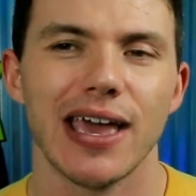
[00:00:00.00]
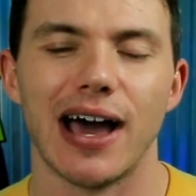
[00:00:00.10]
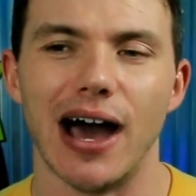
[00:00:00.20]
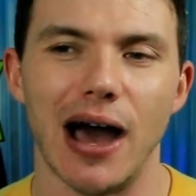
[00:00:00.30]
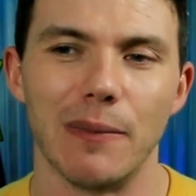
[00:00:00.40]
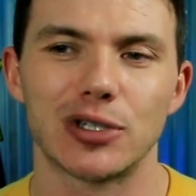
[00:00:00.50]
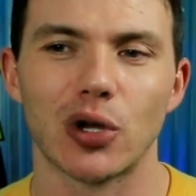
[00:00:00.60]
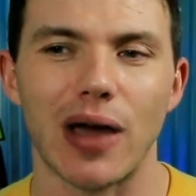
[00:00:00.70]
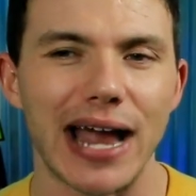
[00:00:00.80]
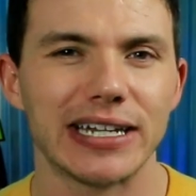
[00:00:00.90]
Um,
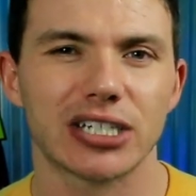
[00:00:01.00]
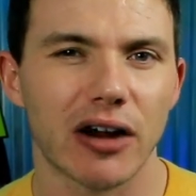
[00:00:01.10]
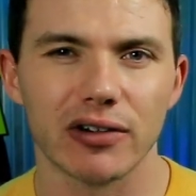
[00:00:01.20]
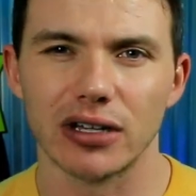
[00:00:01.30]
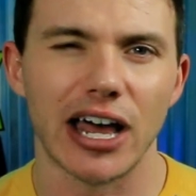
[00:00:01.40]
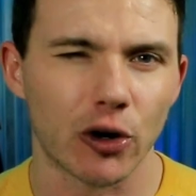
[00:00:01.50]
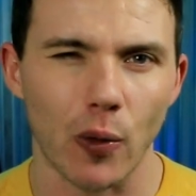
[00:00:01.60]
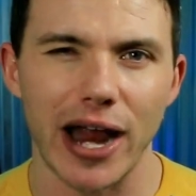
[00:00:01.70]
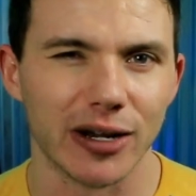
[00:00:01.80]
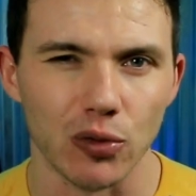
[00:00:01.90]
so I discovered a lot of
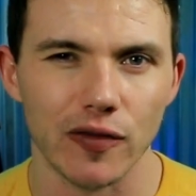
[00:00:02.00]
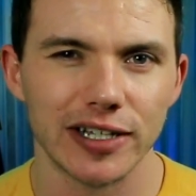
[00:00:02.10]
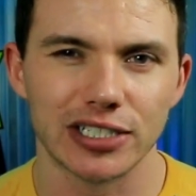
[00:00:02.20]
random movies